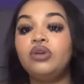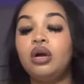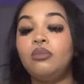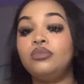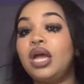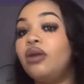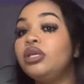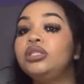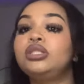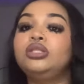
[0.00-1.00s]
not only
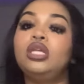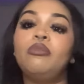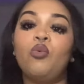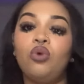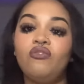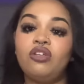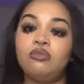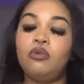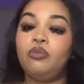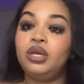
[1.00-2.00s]
just them and one family
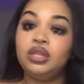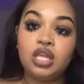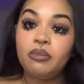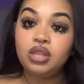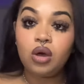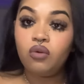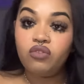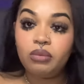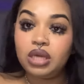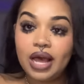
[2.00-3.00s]
member, but them and the whole
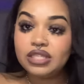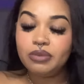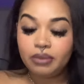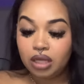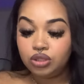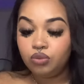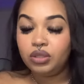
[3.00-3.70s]
family gossiping about you.